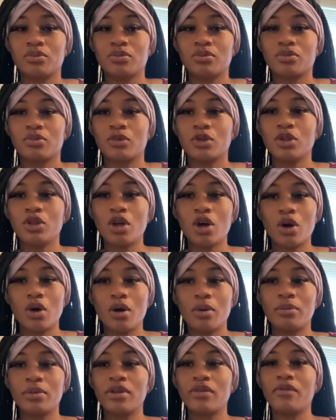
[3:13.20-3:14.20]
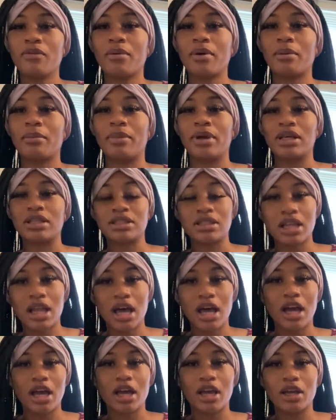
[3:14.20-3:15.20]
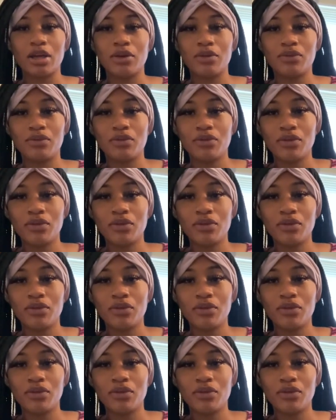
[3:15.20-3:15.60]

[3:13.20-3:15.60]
You know, I'm living my best life.